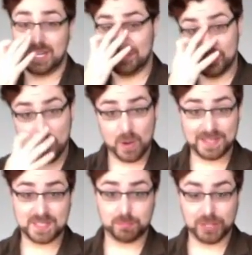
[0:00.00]
Even though I
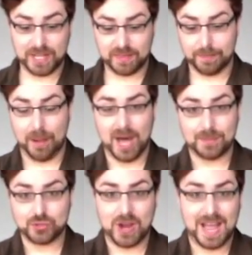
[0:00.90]
split the
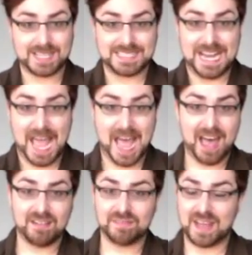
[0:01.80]
bottom tracks in
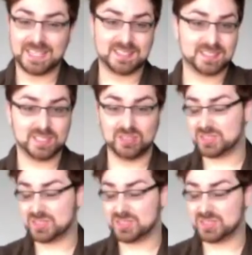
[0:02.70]
half, I still